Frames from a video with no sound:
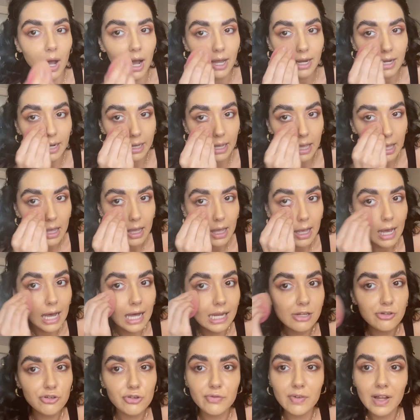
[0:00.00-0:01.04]
Like I
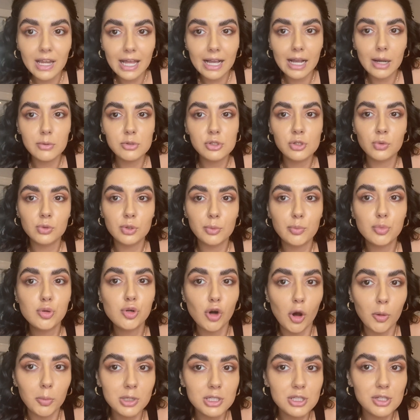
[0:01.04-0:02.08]
literally felt like I was going to prom
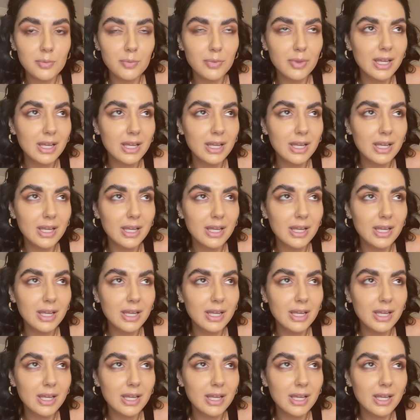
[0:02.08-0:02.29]
or something.